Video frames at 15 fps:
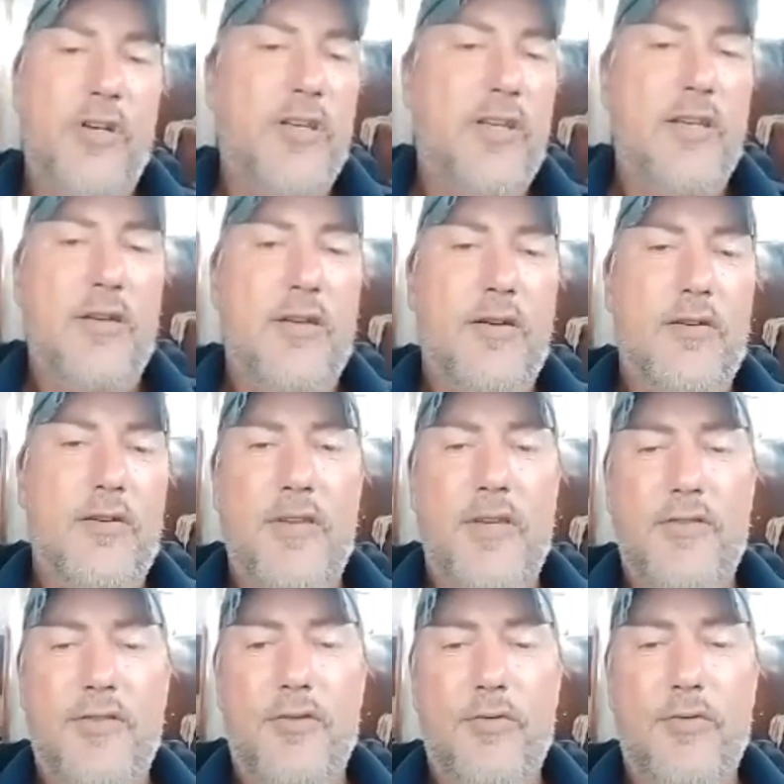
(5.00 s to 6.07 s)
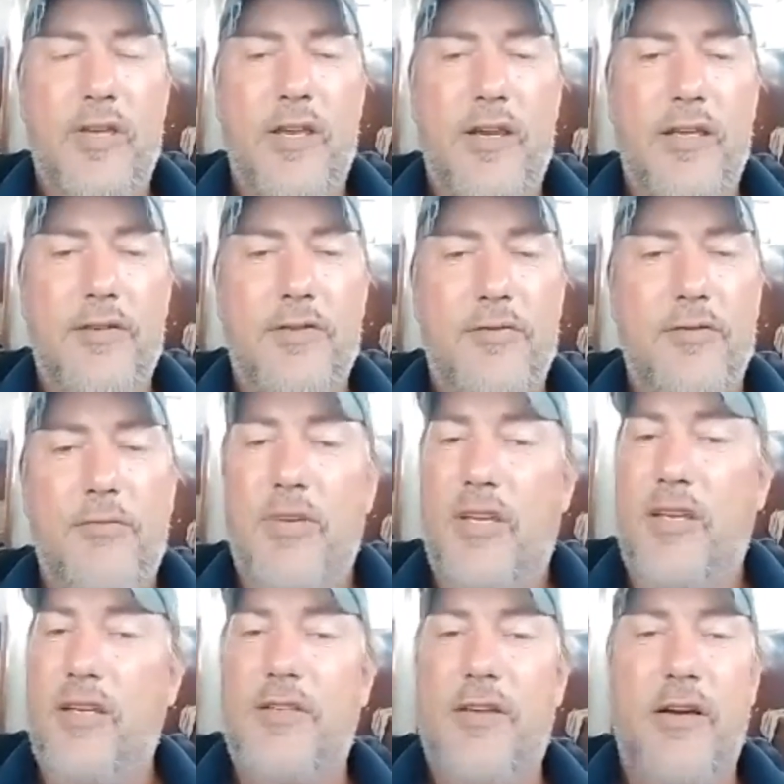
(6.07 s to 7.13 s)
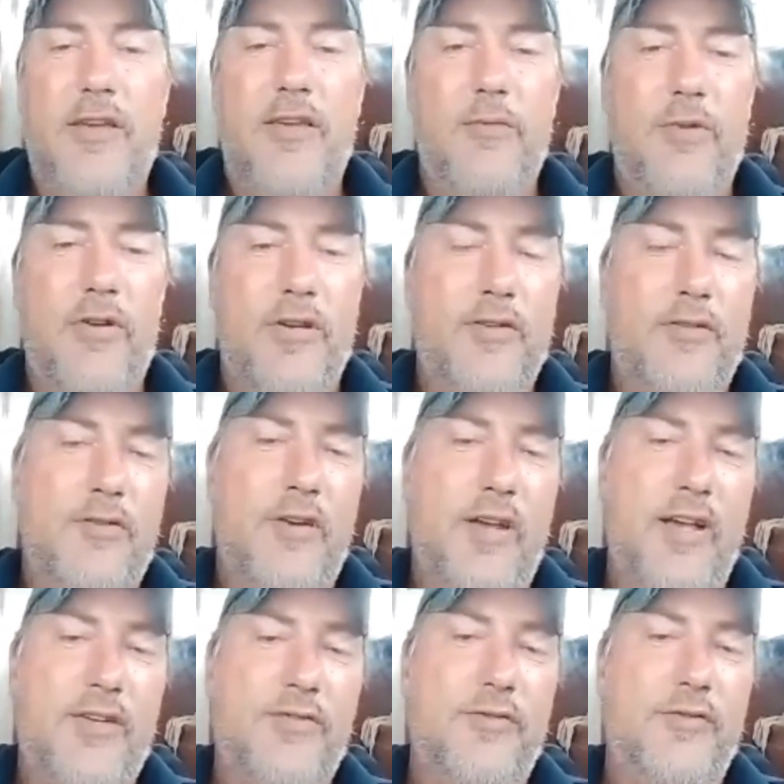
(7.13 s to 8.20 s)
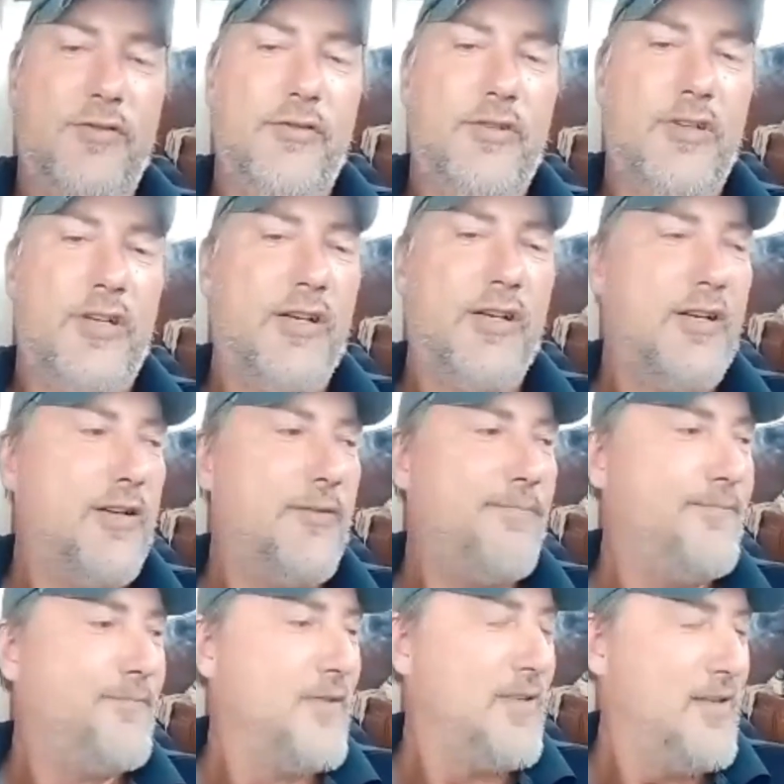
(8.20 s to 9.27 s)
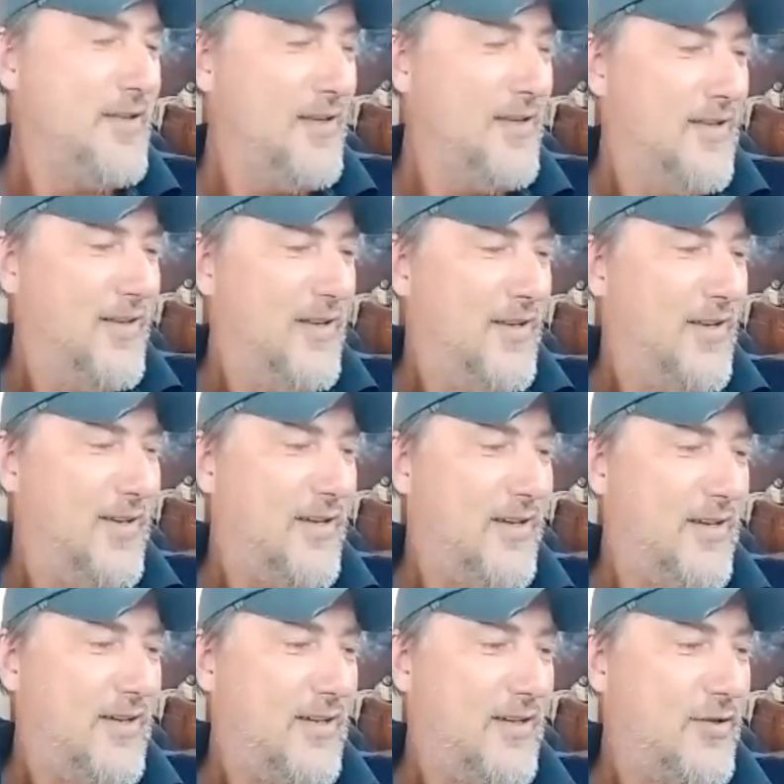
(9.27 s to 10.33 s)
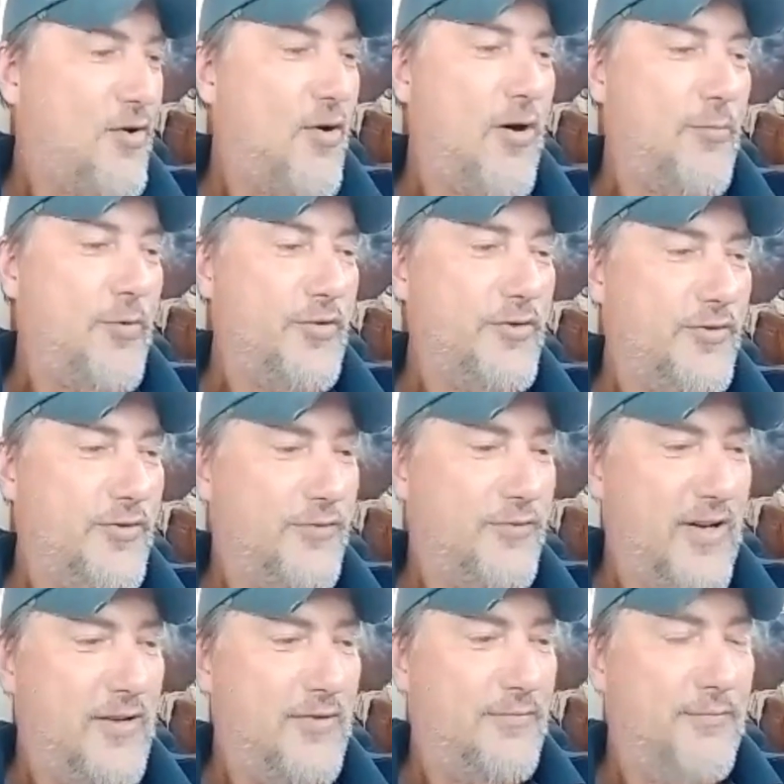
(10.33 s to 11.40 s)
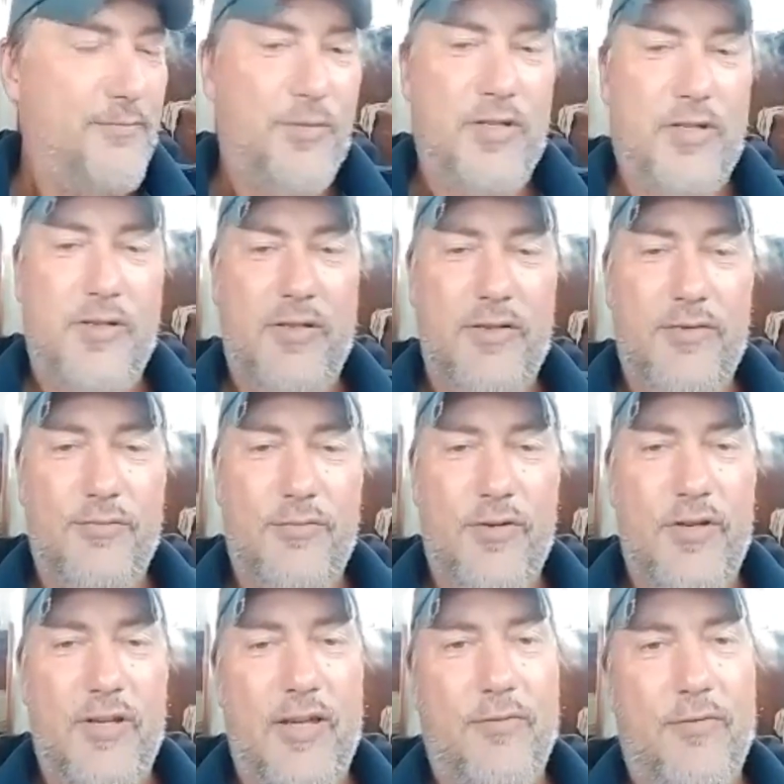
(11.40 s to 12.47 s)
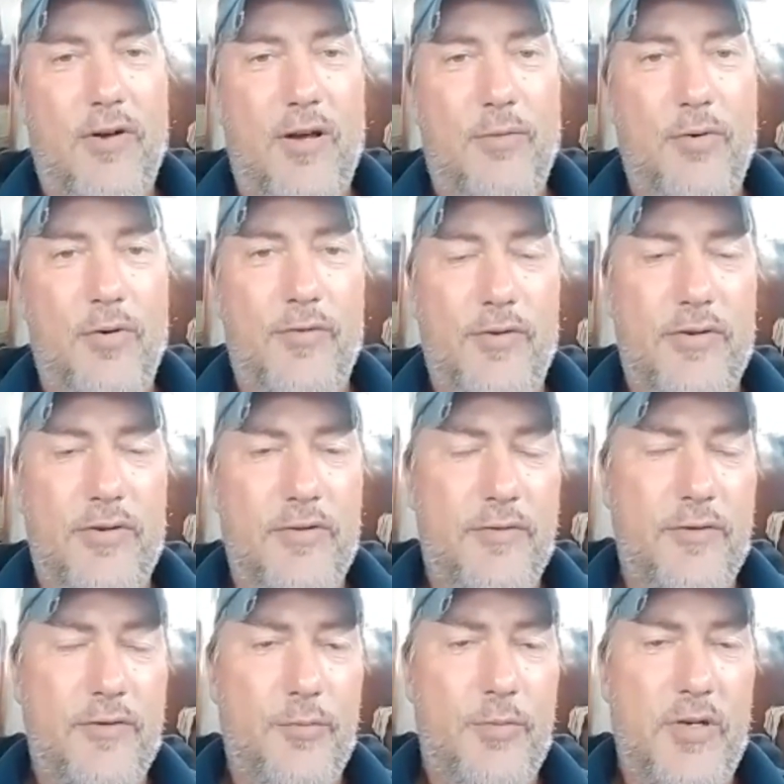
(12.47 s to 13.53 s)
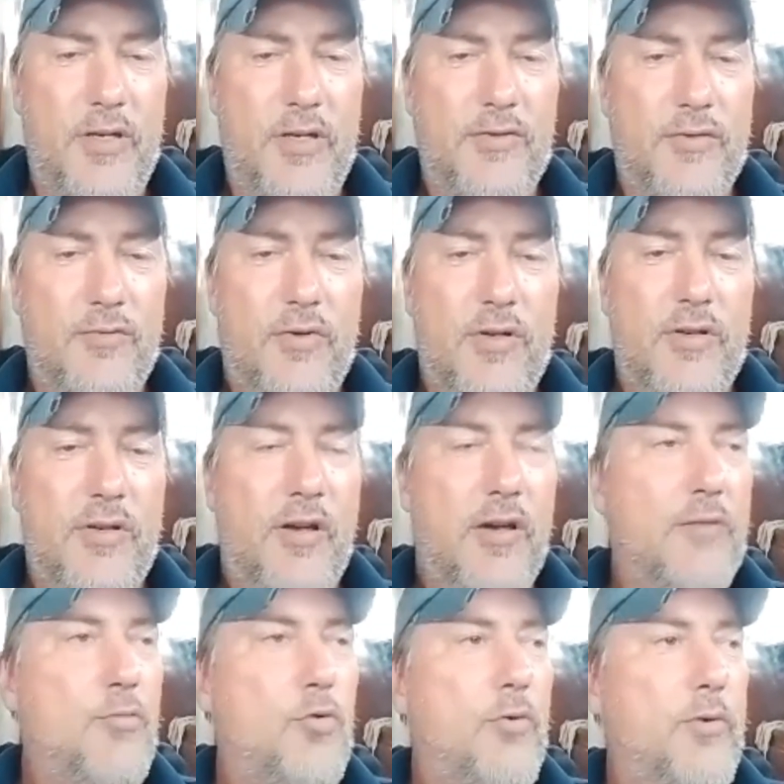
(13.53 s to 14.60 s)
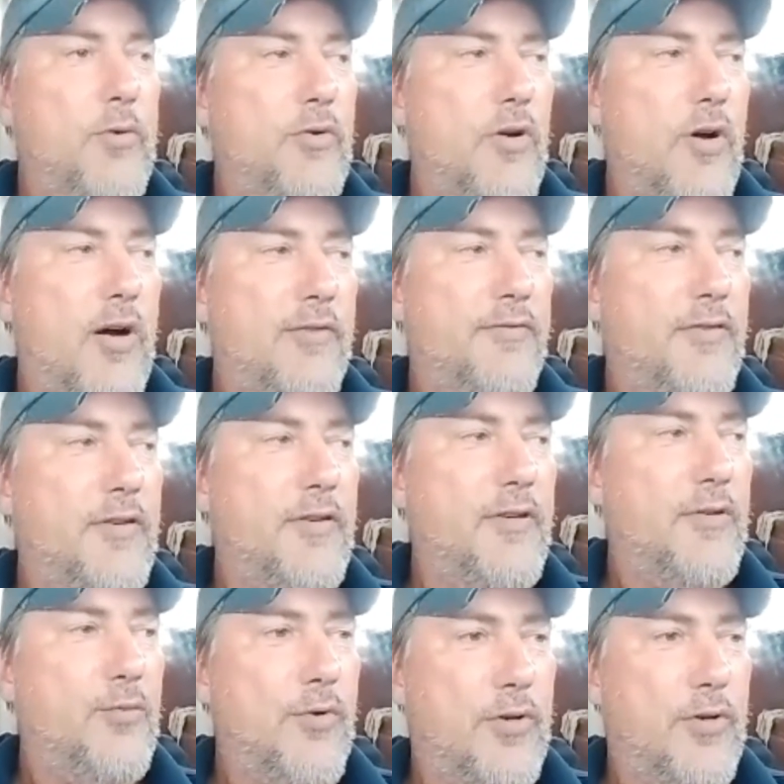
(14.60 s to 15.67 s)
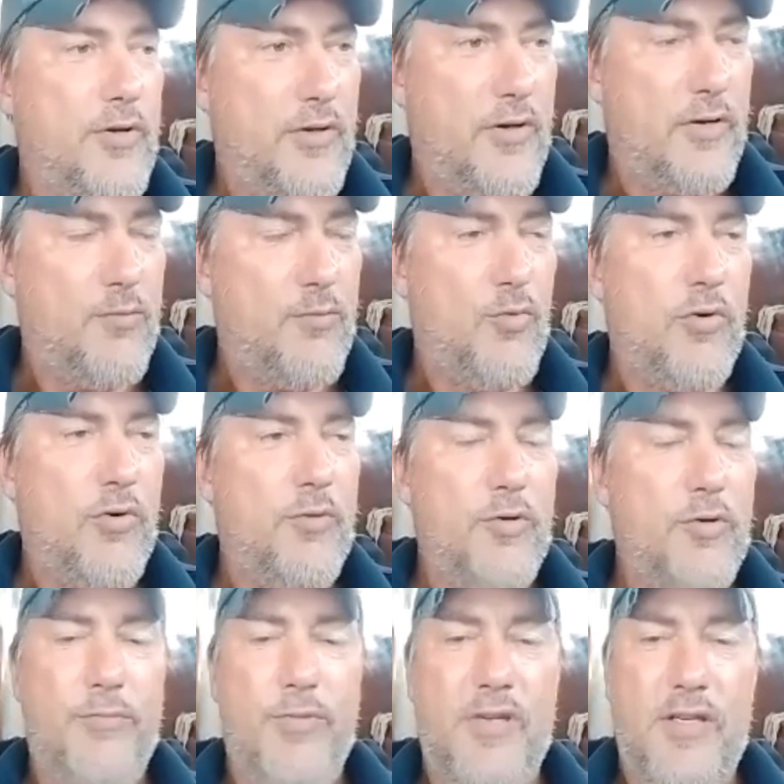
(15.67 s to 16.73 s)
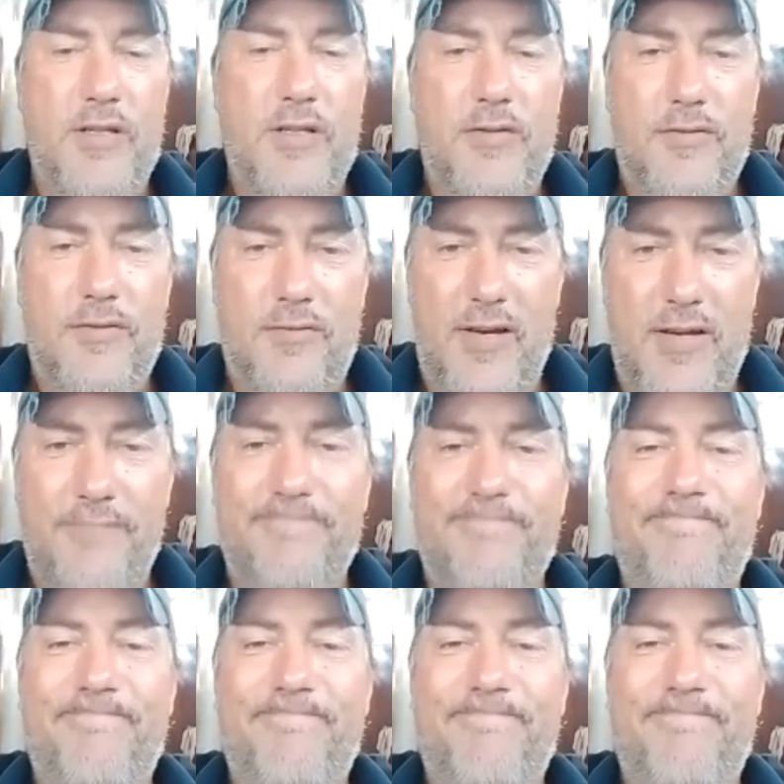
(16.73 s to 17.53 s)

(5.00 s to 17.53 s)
here thinks that we're getting into a meeting talking about international commerce, right? Because we're going to get Rob over to the Philippines and we're going to talk more about coffee and we're going to talk more about beans, right?